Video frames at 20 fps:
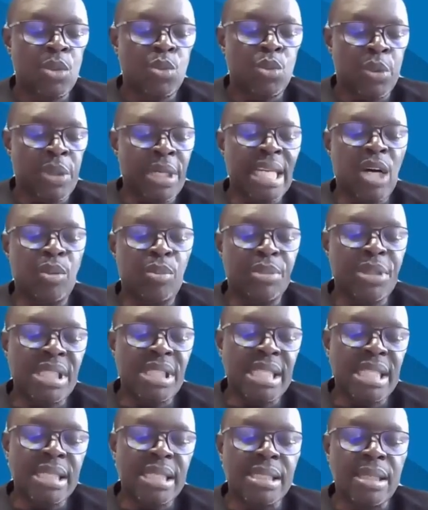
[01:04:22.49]
We'll now
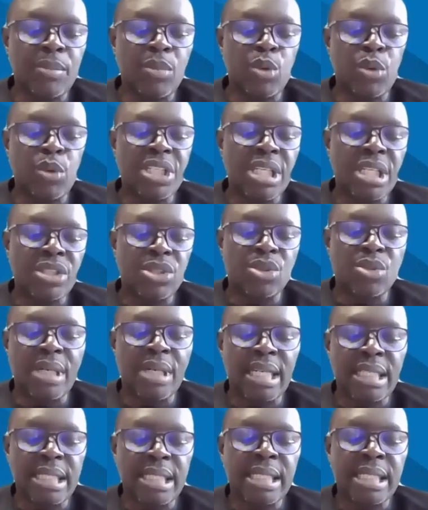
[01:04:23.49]
present some questions to
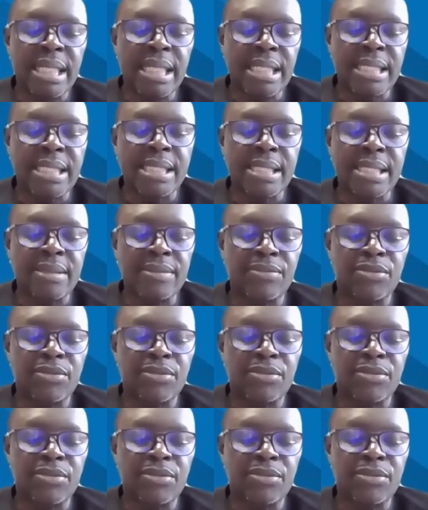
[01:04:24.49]
candidates